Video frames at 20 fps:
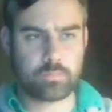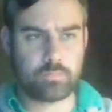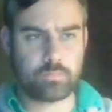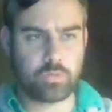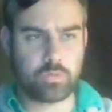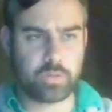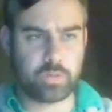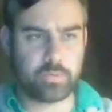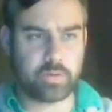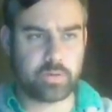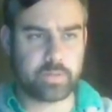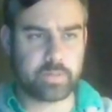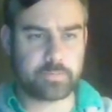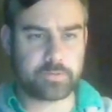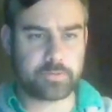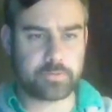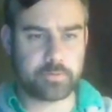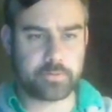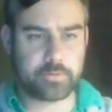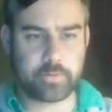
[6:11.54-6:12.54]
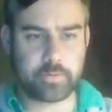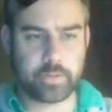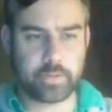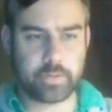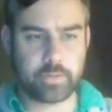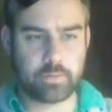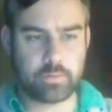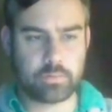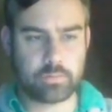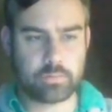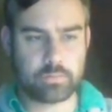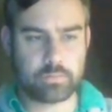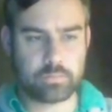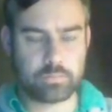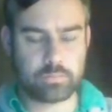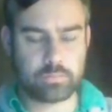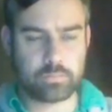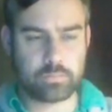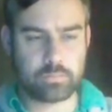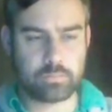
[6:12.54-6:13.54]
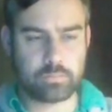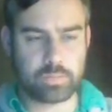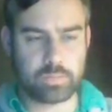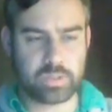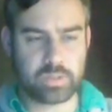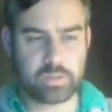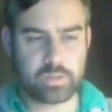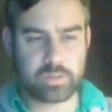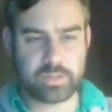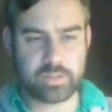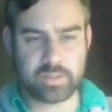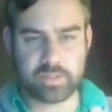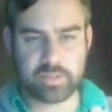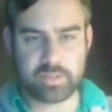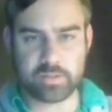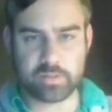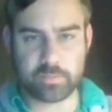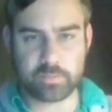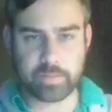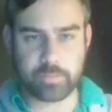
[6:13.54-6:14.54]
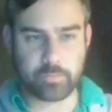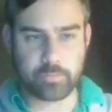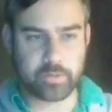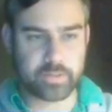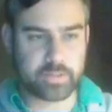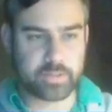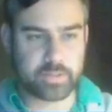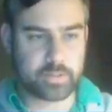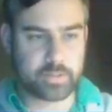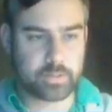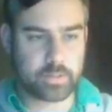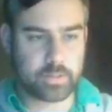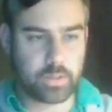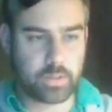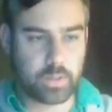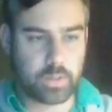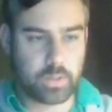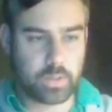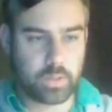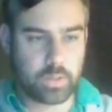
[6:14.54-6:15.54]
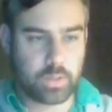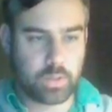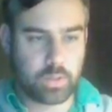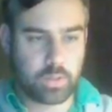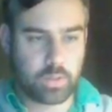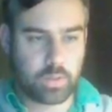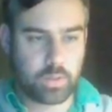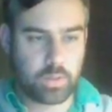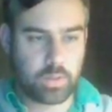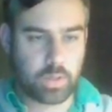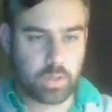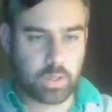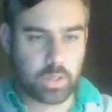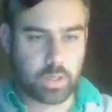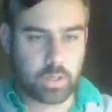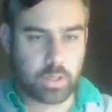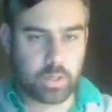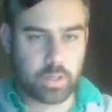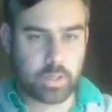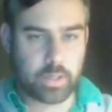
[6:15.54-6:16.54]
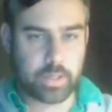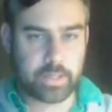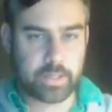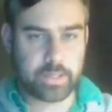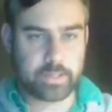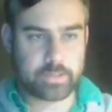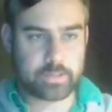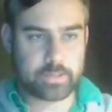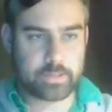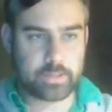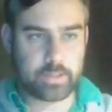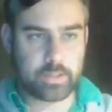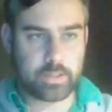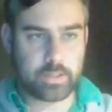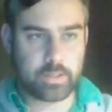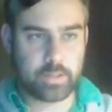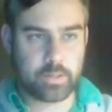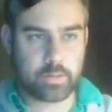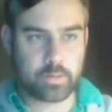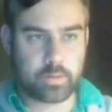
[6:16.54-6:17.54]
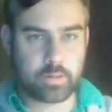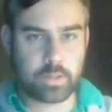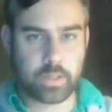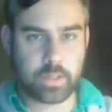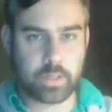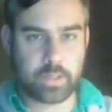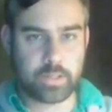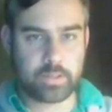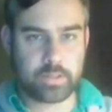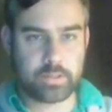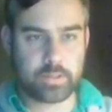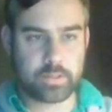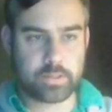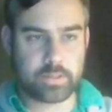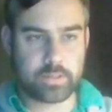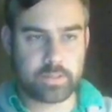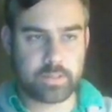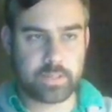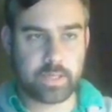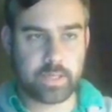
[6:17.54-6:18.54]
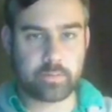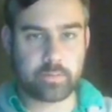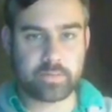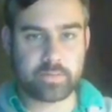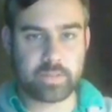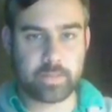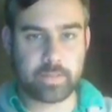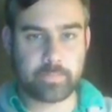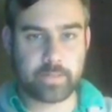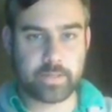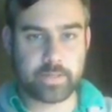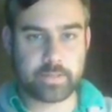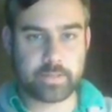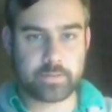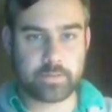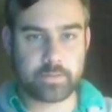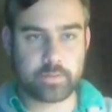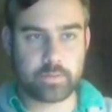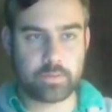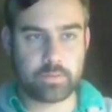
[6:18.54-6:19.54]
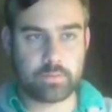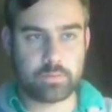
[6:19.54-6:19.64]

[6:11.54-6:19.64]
Probably would have kept sorcery, but since there's so many more instants. I guess here I can just attack with Snapcaster.